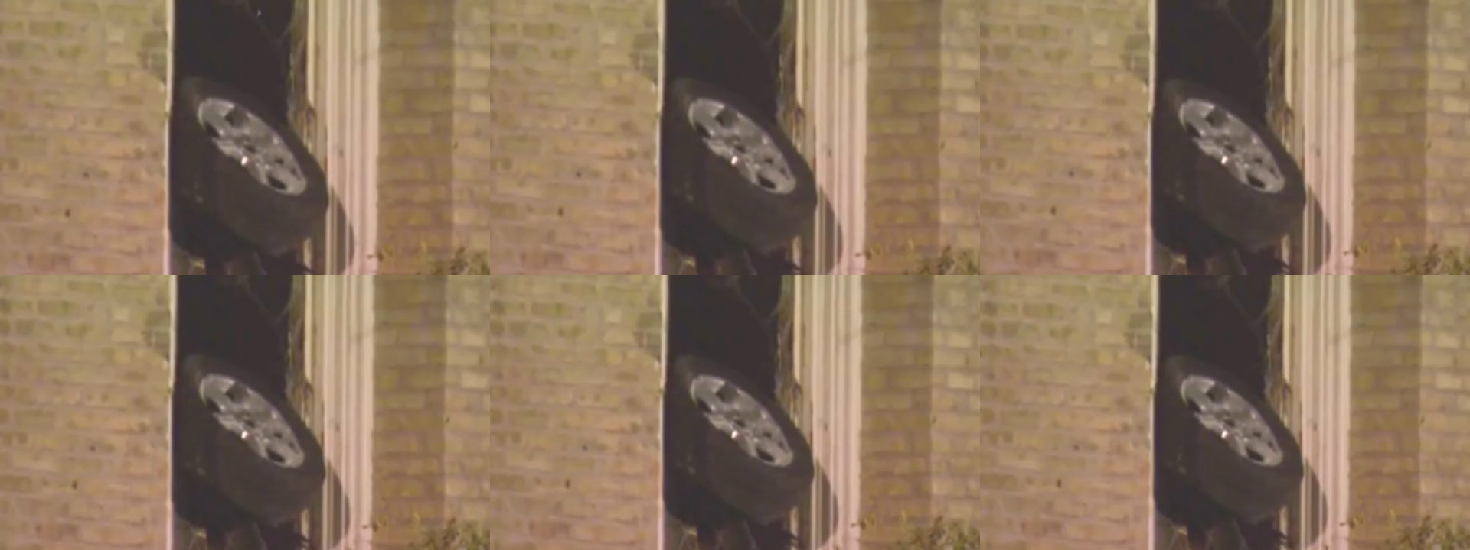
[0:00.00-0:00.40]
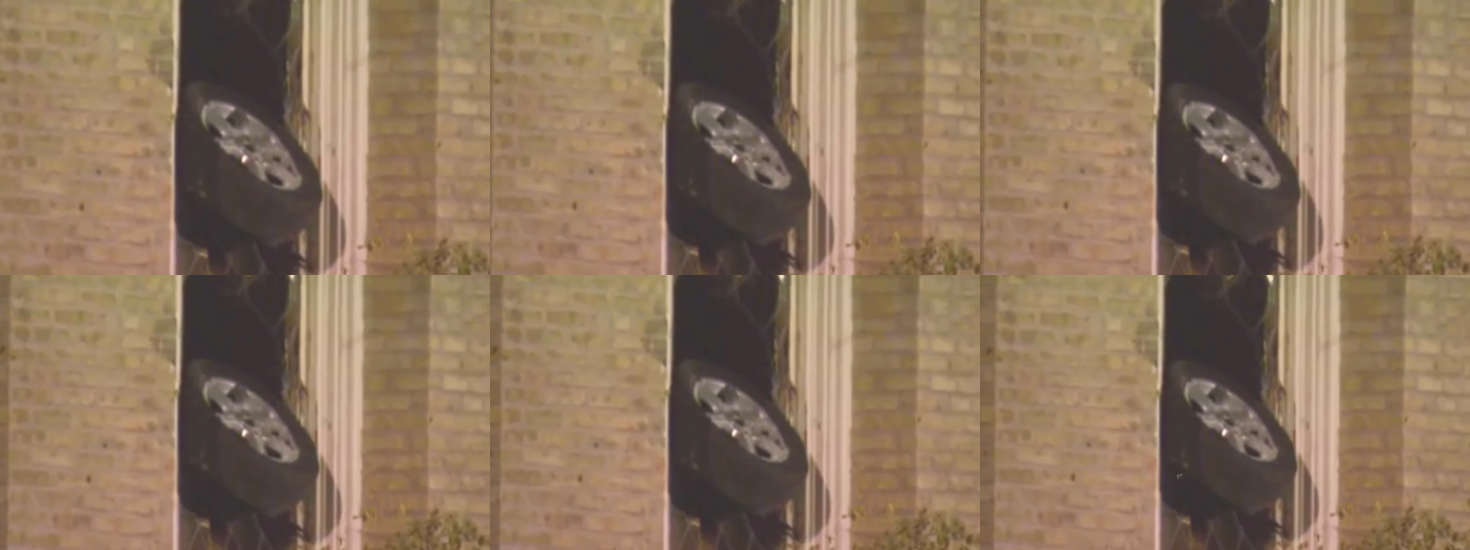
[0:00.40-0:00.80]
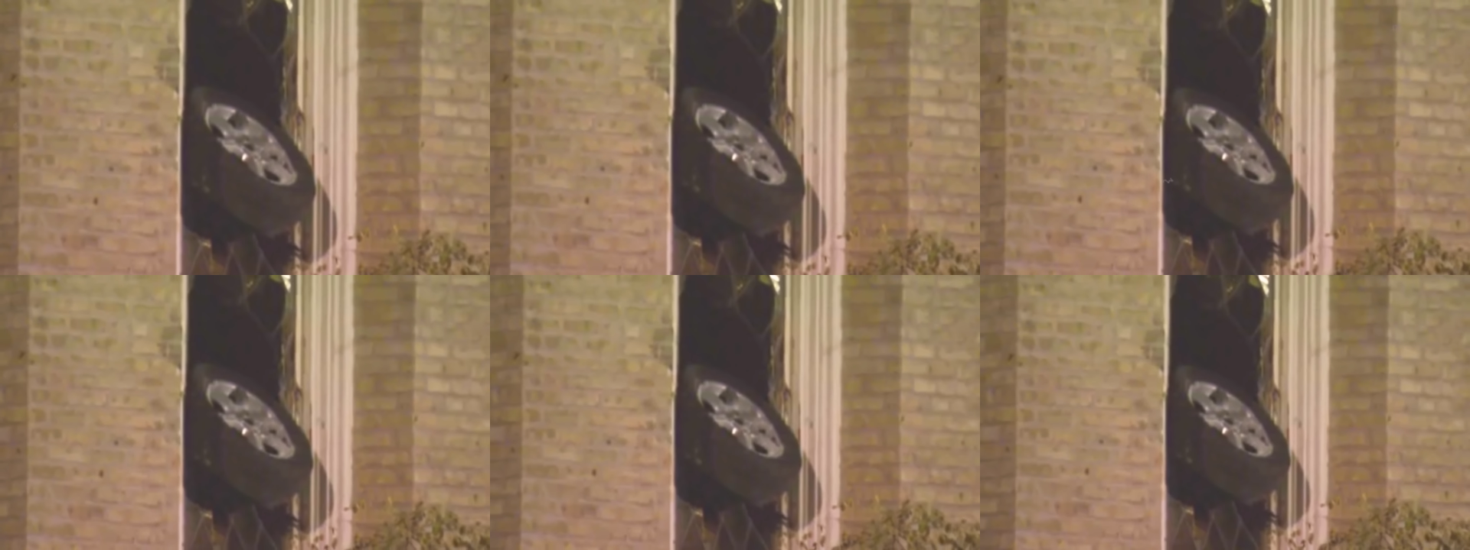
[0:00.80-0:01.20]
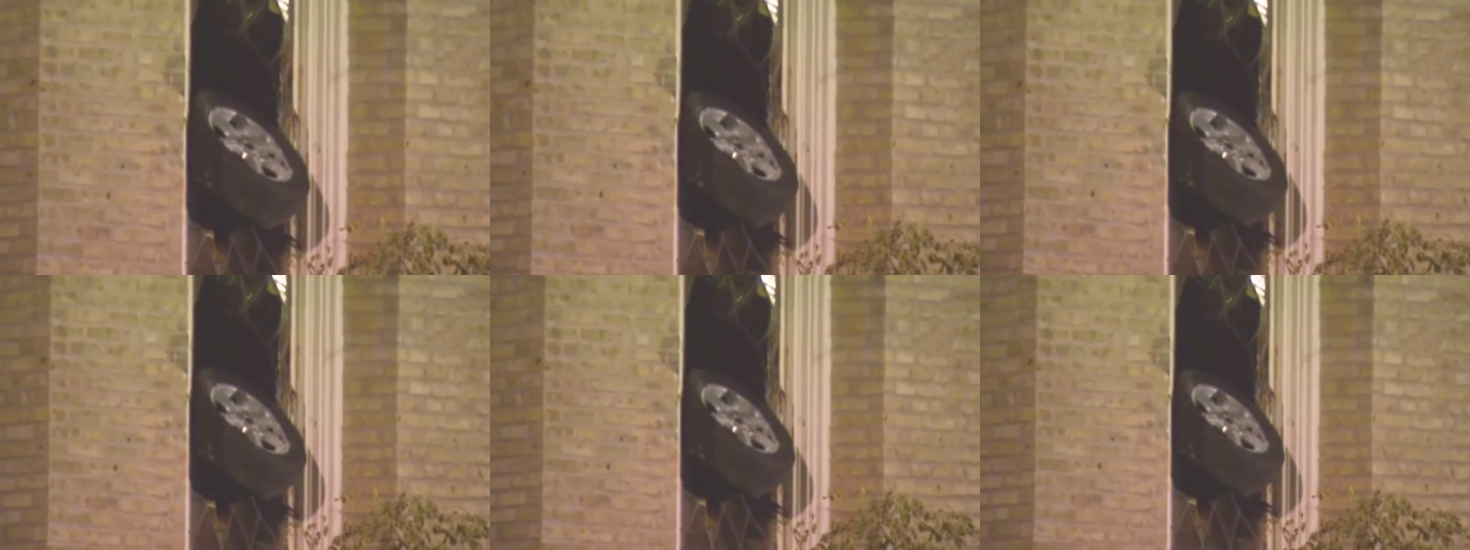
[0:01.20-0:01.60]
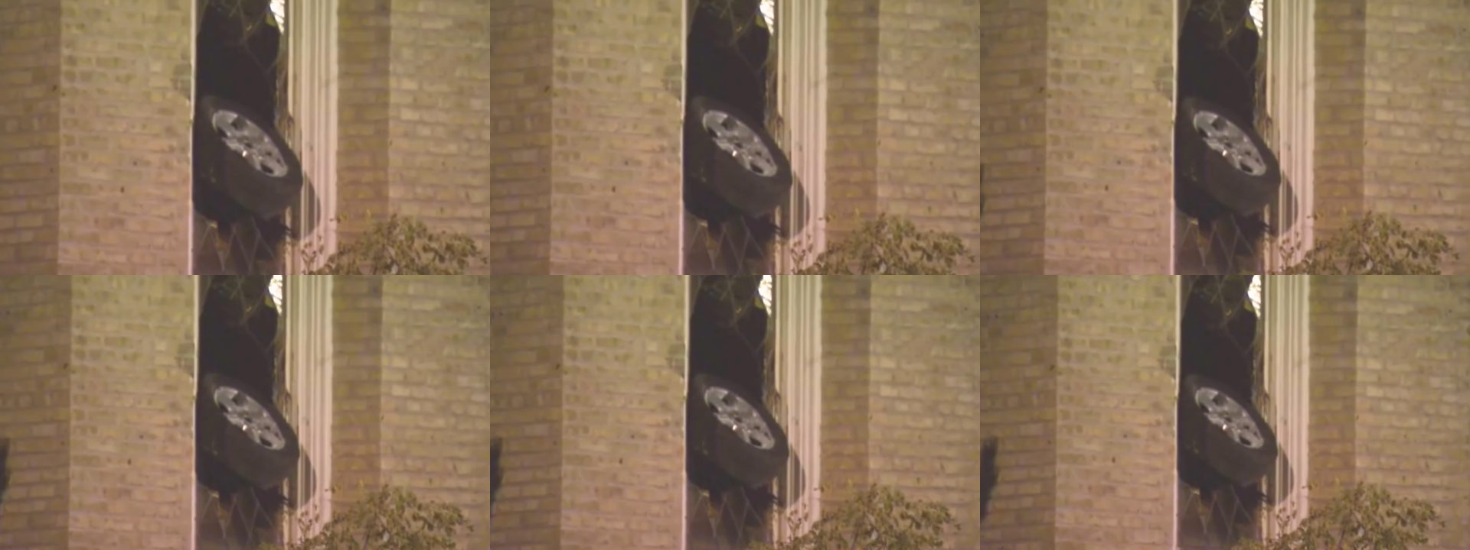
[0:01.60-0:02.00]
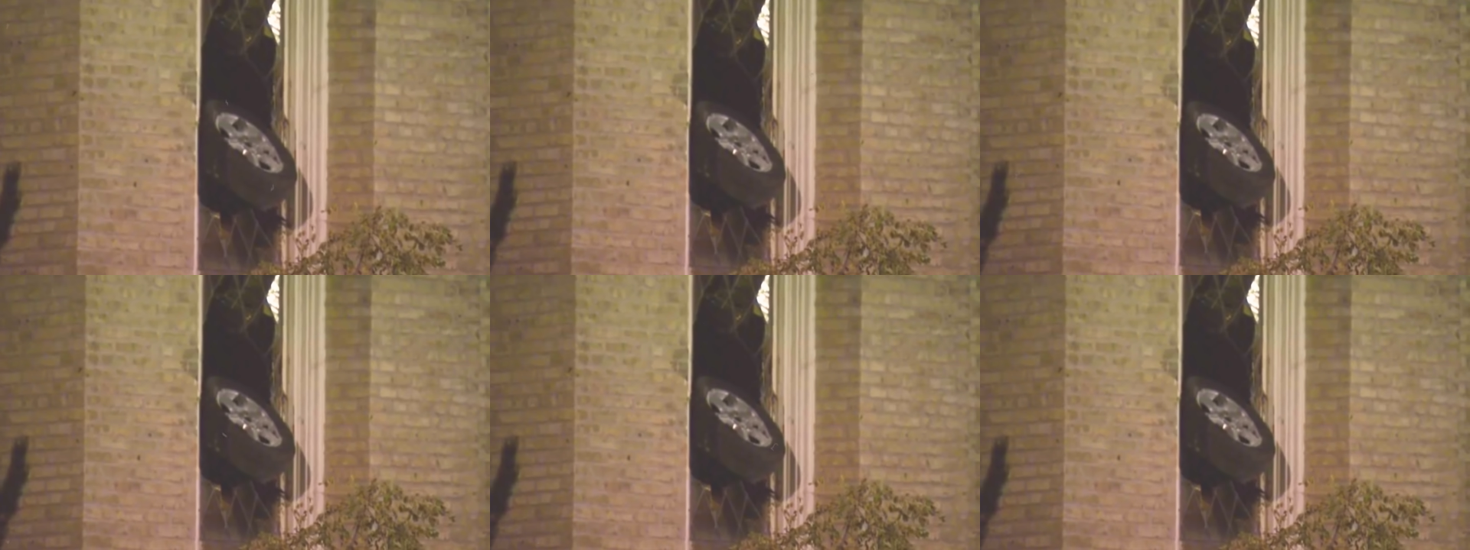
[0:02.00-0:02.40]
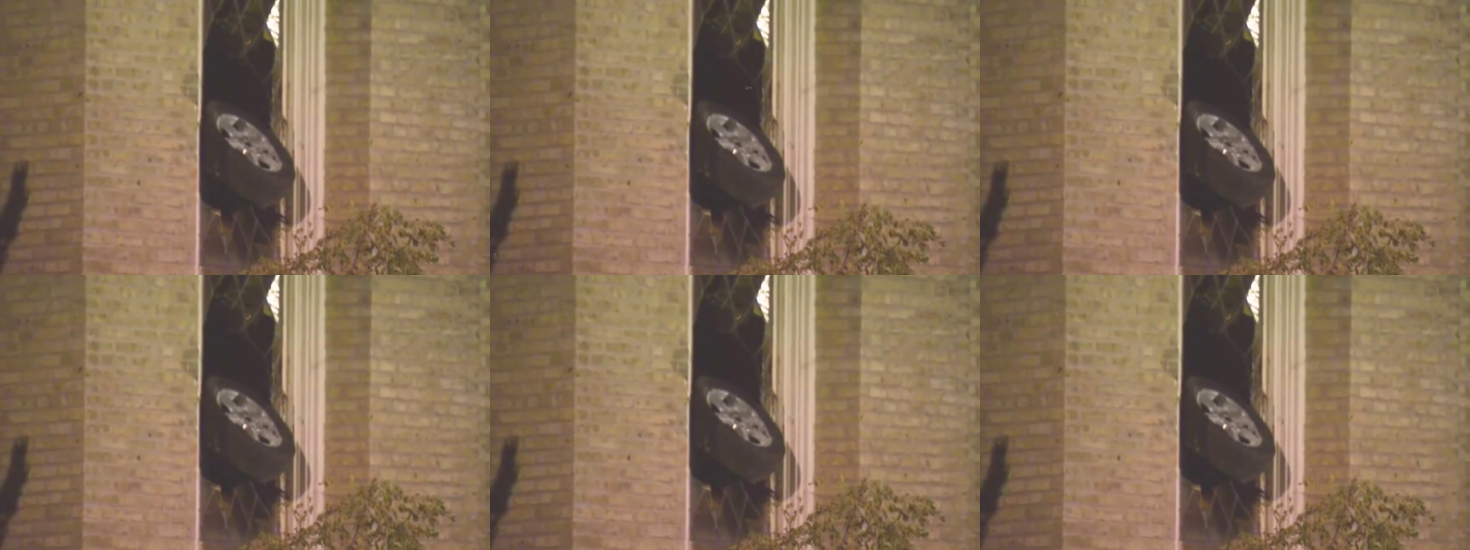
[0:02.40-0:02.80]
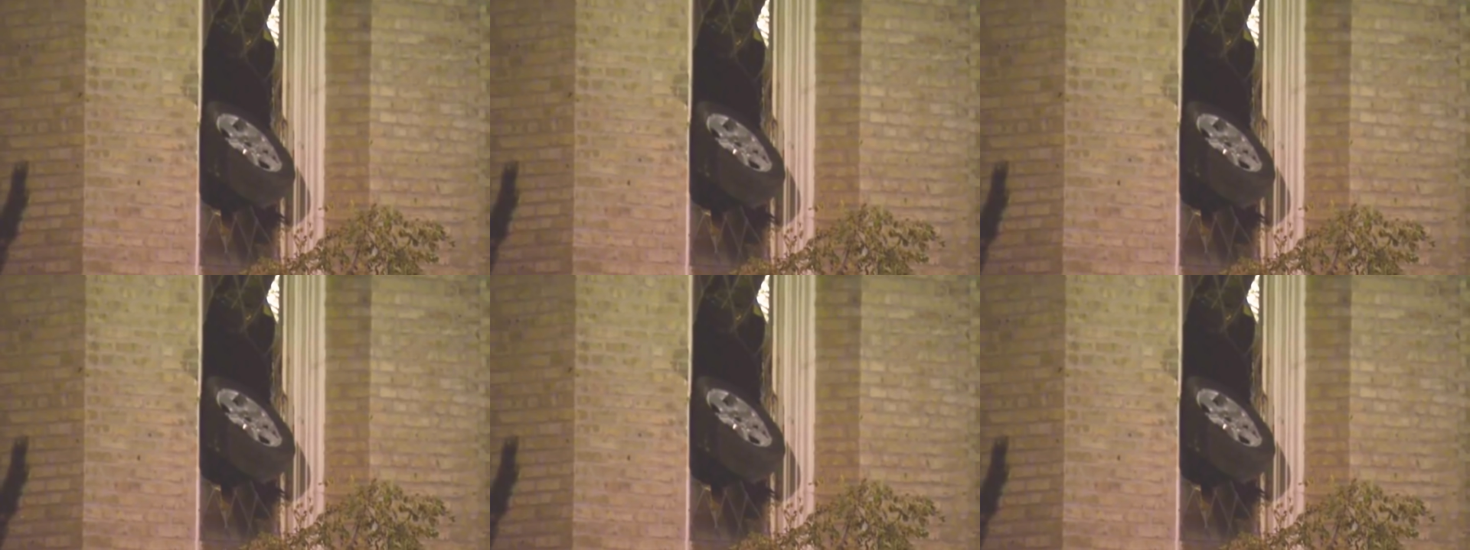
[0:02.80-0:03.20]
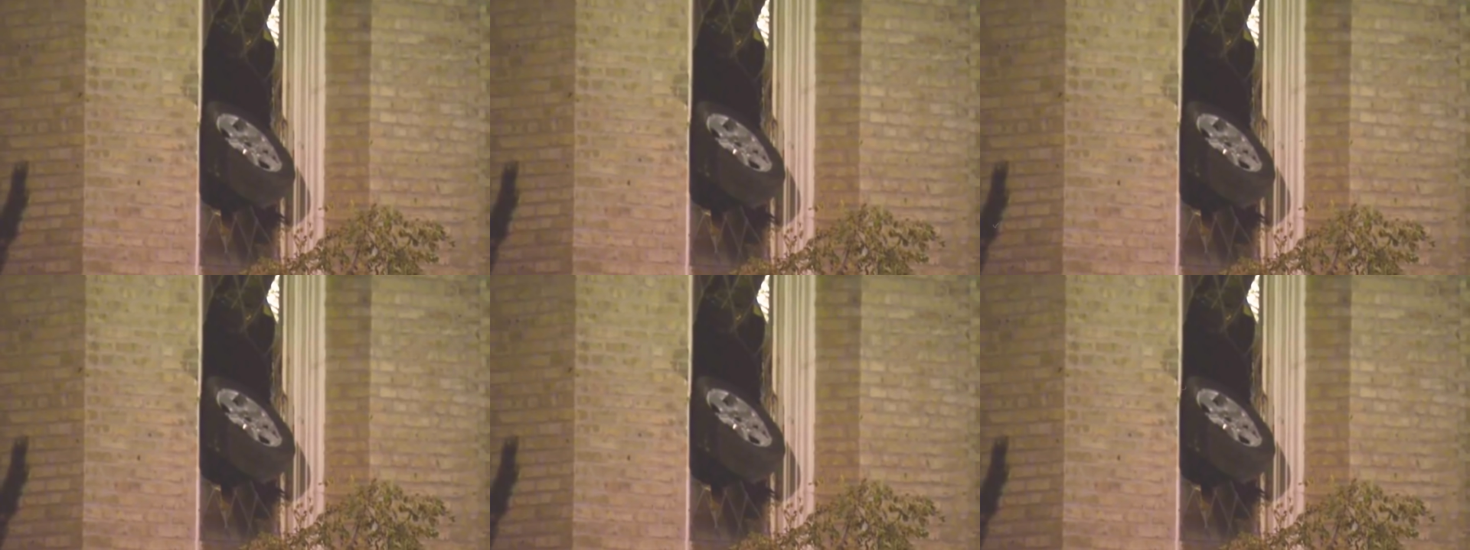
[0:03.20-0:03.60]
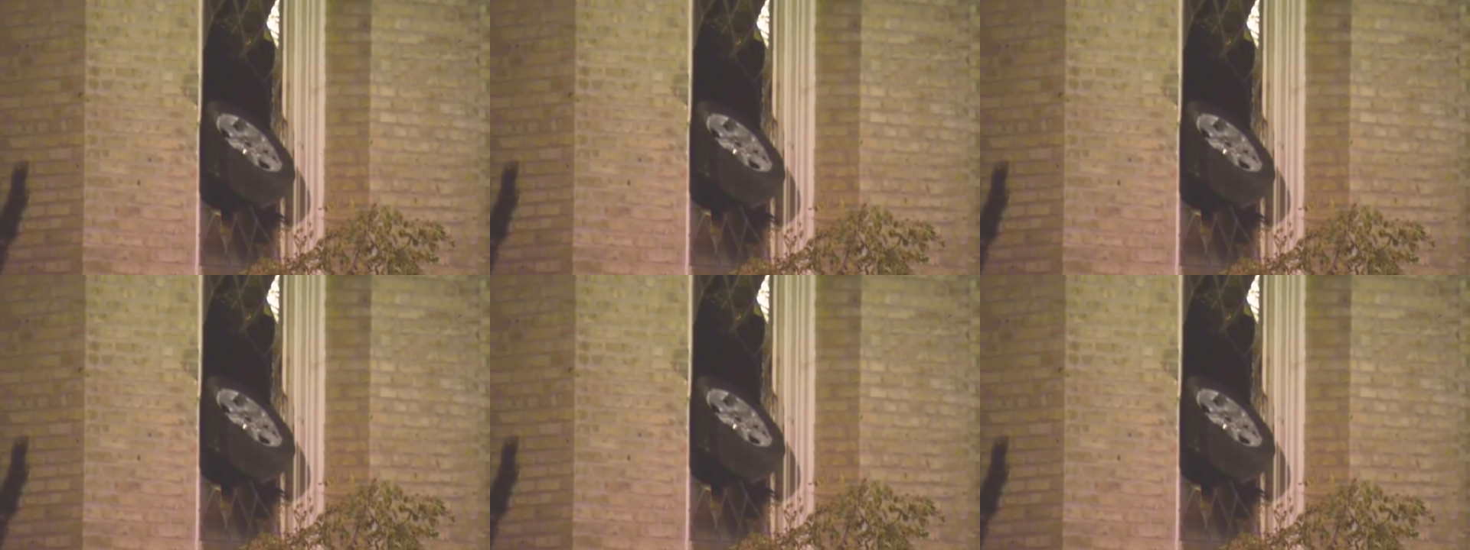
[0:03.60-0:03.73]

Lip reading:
No face is visible, so there are no lips to read.